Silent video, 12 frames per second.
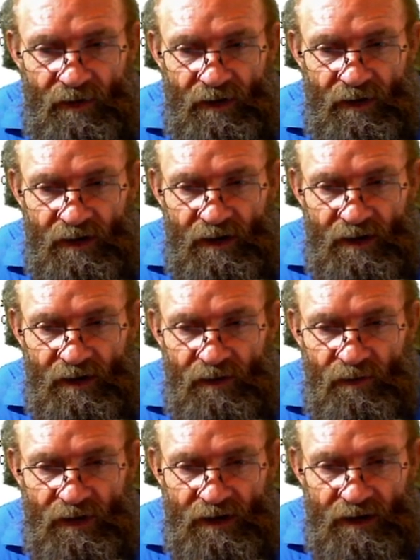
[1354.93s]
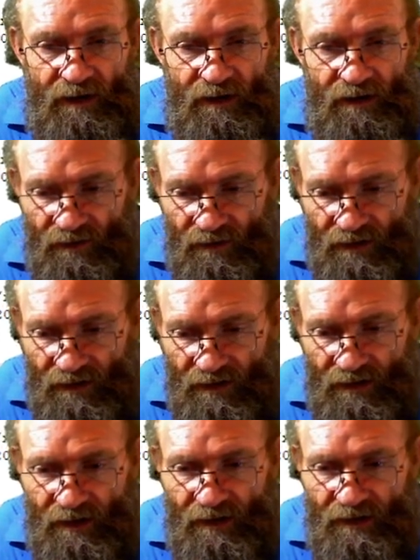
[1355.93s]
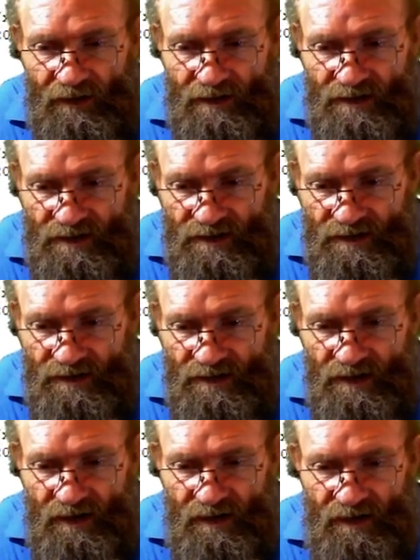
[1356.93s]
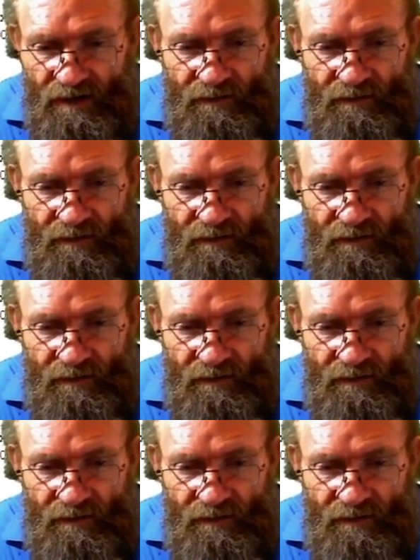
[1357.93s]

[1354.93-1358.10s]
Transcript: and we can go and see.